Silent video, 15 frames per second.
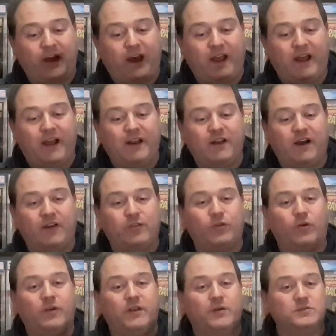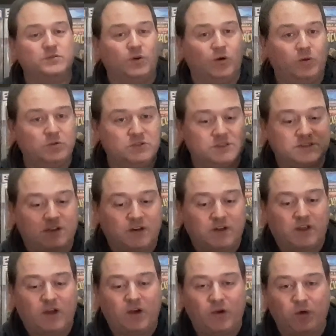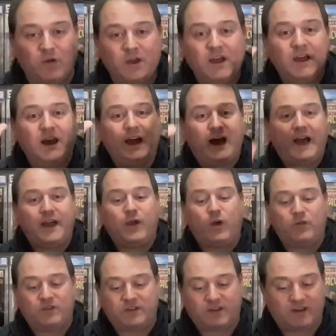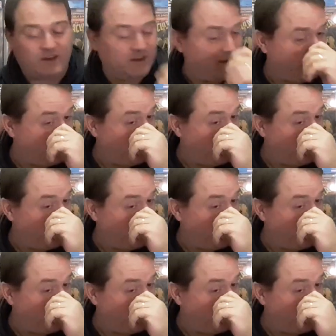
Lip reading: and I thought it was all just going to go A over T.